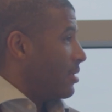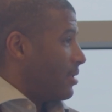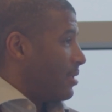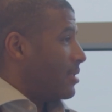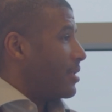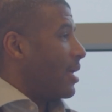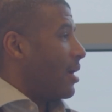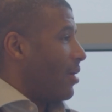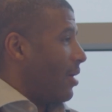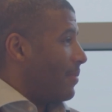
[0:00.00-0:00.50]

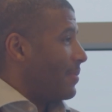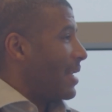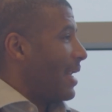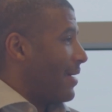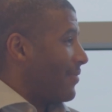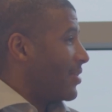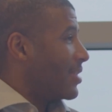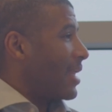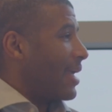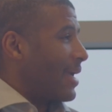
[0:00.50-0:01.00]
I though I mean,
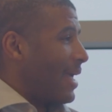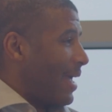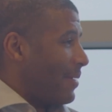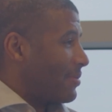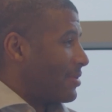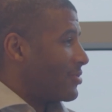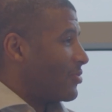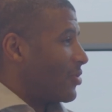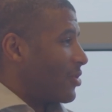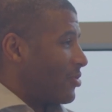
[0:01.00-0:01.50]
everything
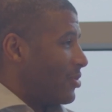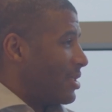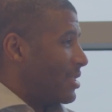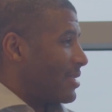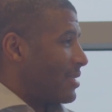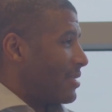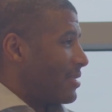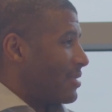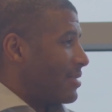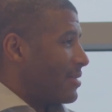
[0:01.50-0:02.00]
happens for a reason.